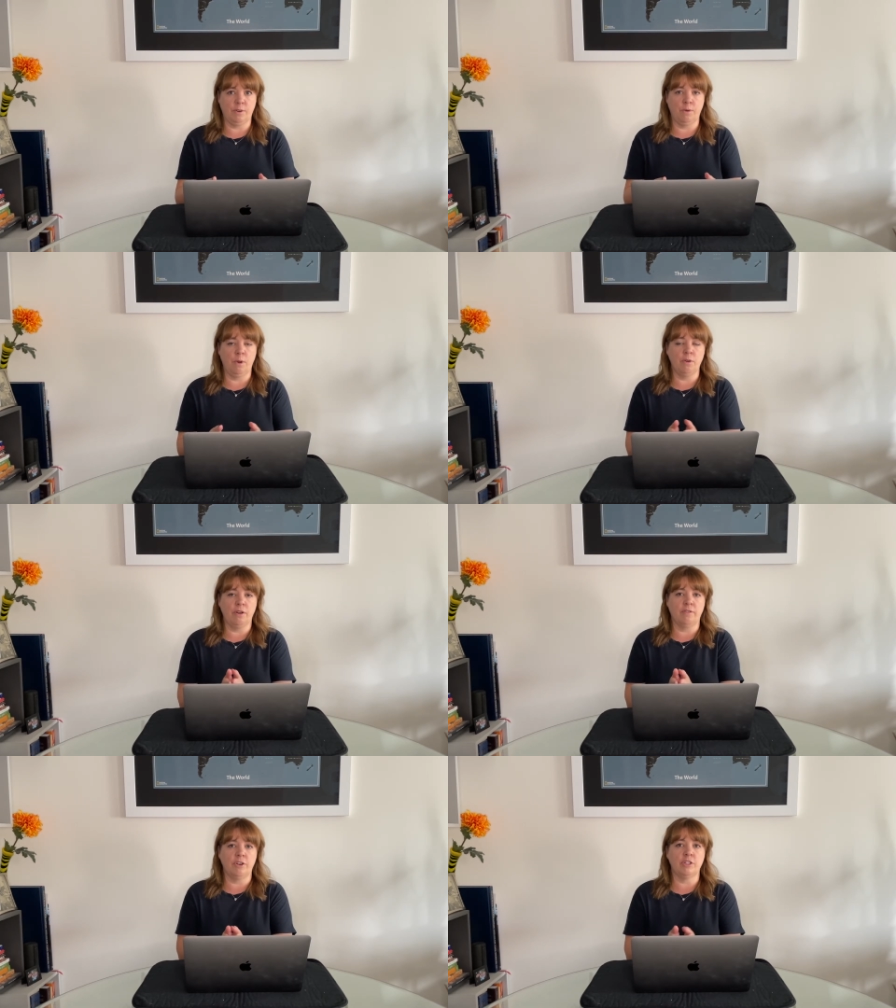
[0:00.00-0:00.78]
quote
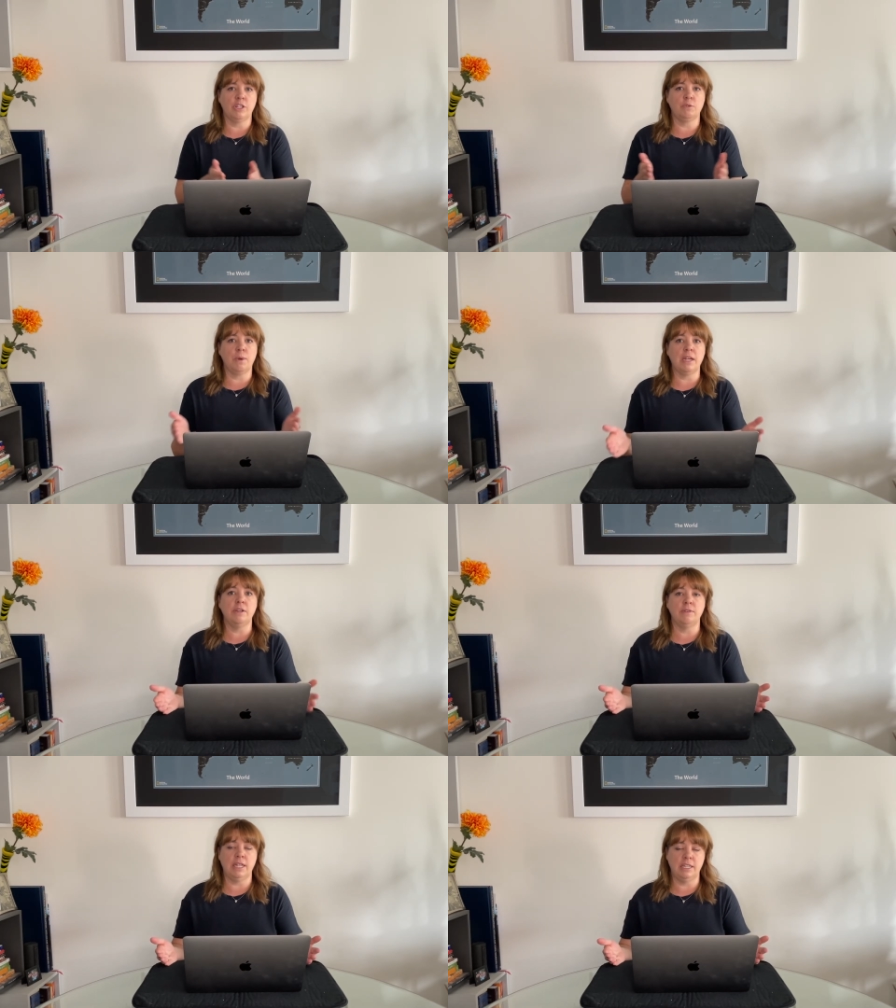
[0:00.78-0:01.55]
versus when
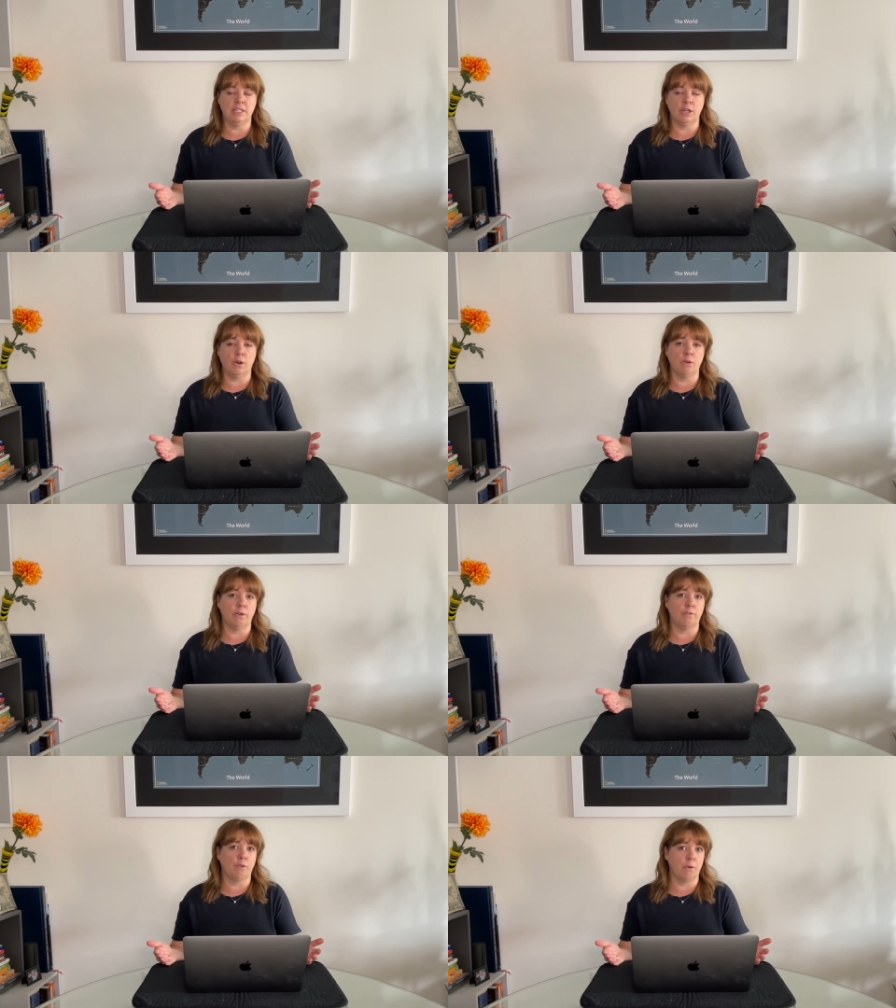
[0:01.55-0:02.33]
you need to go to
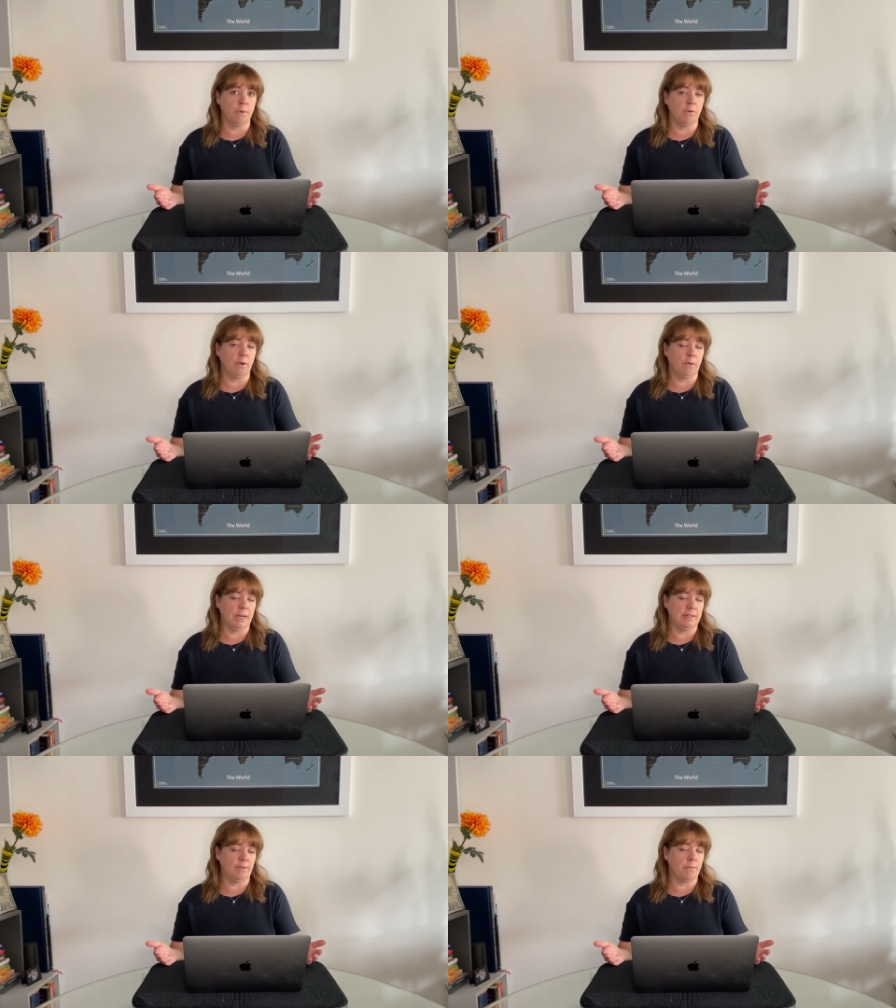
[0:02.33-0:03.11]
a formal
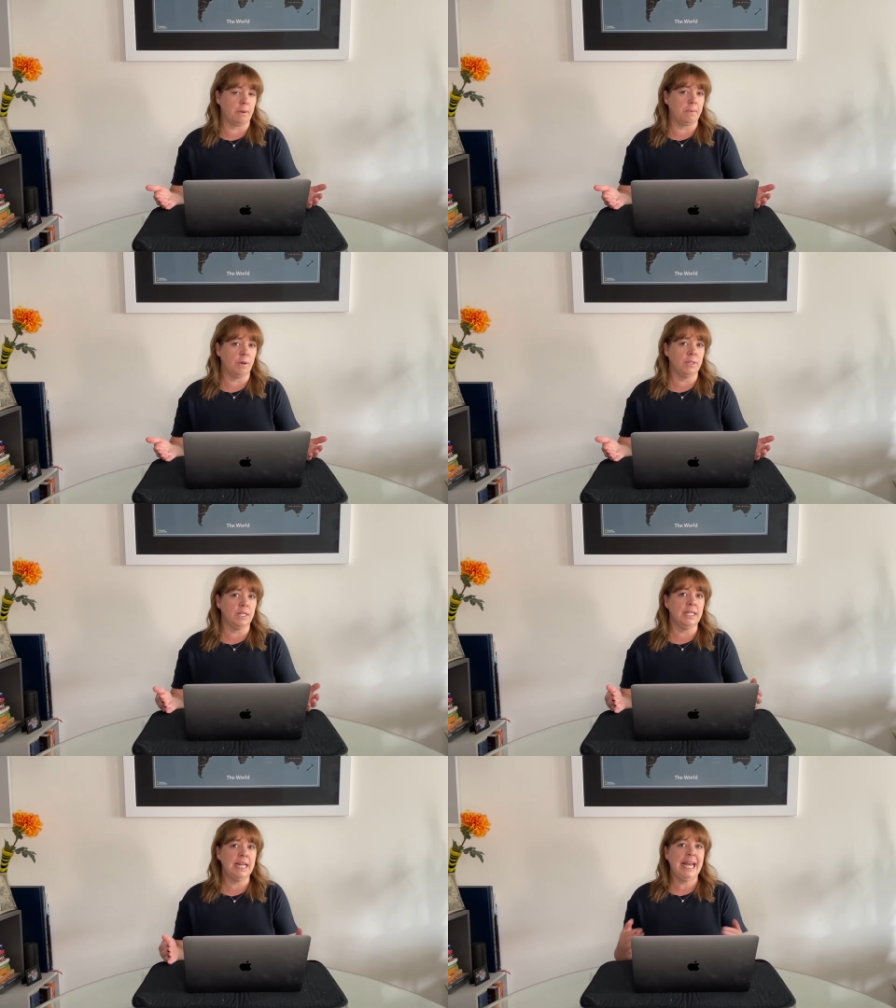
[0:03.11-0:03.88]
request for
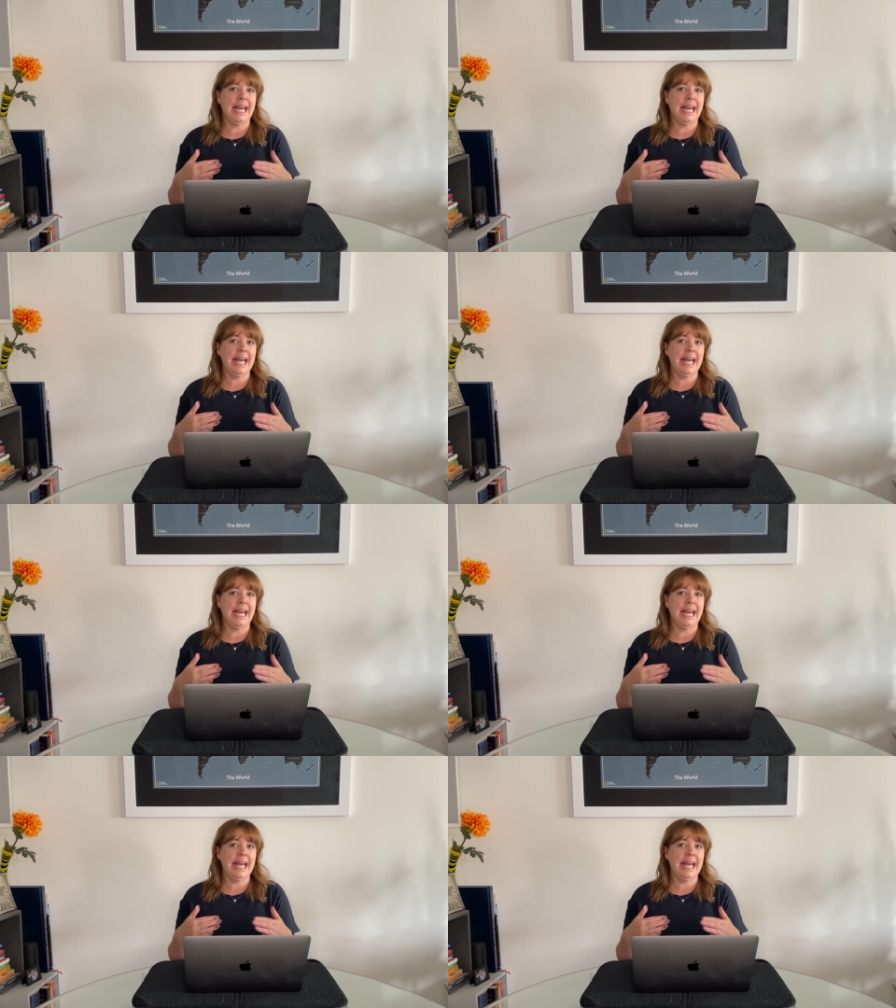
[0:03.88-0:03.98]
proposal.